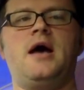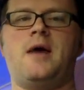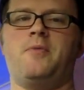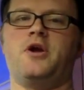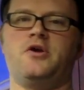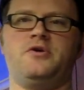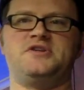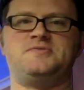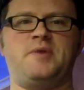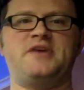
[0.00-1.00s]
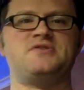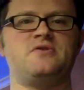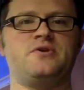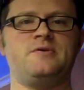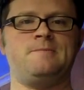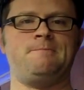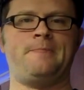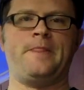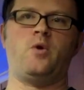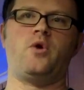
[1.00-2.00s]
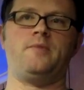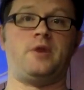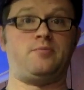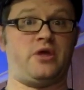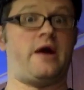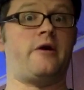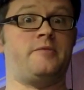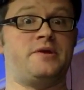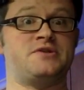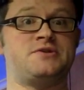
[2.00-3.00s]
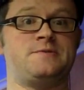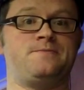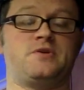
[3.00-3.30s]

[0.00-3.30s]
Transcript: I'm going to go to Space Alert, or I'm going to play Artemis.